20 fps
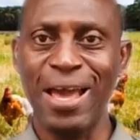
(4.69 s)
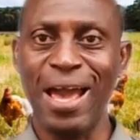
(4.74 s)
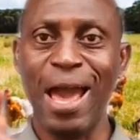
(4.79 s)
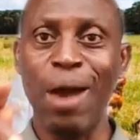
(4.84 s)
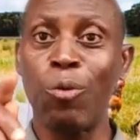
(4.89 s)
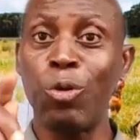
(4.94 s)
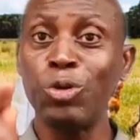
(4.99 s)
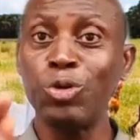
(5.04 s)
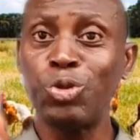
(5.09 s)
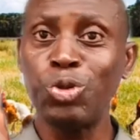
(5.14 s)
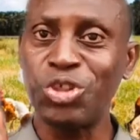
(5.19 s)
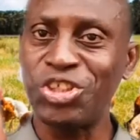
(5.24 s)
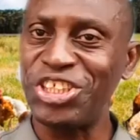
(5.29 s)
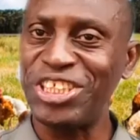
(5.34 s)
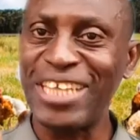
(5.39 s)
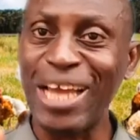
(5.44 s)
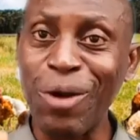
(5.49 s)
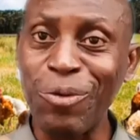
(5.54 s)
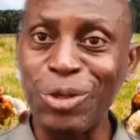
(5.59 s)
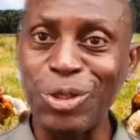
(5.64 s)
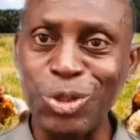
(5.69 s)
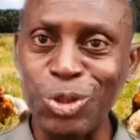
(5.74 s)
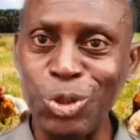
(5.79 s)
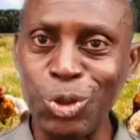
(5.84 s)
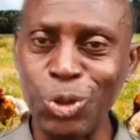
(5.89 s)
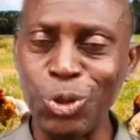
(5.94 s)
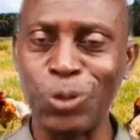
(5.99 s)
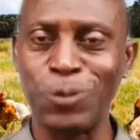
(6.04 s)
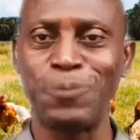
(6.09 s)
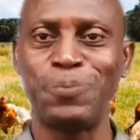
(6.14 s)
I want to share with
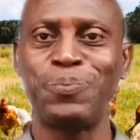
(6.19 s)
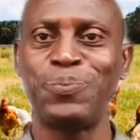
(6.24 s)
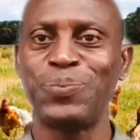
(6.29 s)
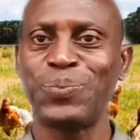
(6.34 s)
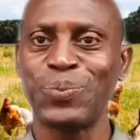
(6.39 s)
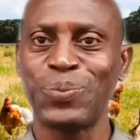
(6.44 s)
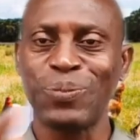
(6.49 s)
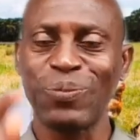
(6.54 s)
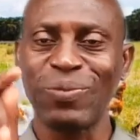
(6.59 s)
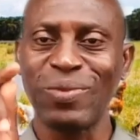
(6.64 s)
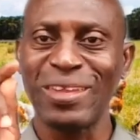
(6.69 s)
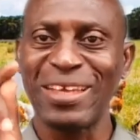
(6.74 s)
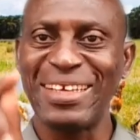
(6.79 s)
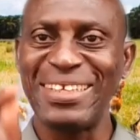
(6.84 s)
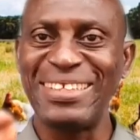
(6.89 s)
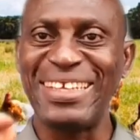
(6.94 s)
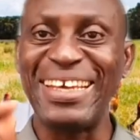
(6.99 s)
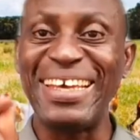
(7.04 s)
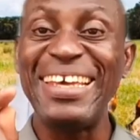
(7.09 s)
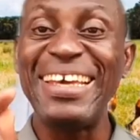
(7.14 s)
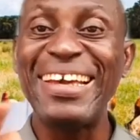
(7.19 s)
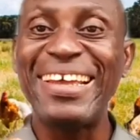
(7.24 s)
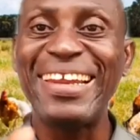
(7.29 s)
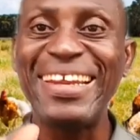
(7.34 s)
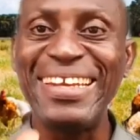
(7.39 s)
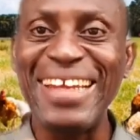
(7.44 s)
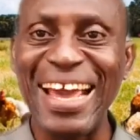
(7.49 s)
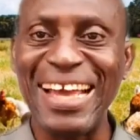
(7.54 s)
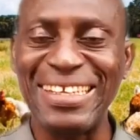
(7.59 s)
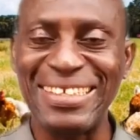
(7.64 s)
you the
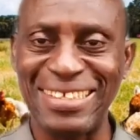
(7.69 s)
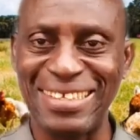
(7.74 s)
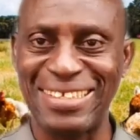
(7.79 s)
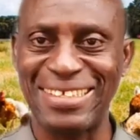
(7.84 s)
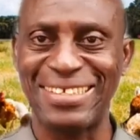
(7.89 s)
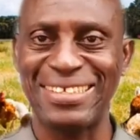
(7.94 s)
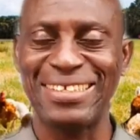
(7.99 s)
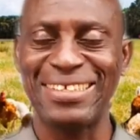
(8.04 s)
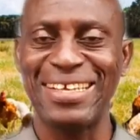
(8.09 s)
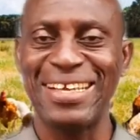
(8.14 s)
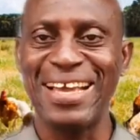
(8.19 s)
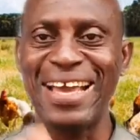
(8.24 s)
ingredients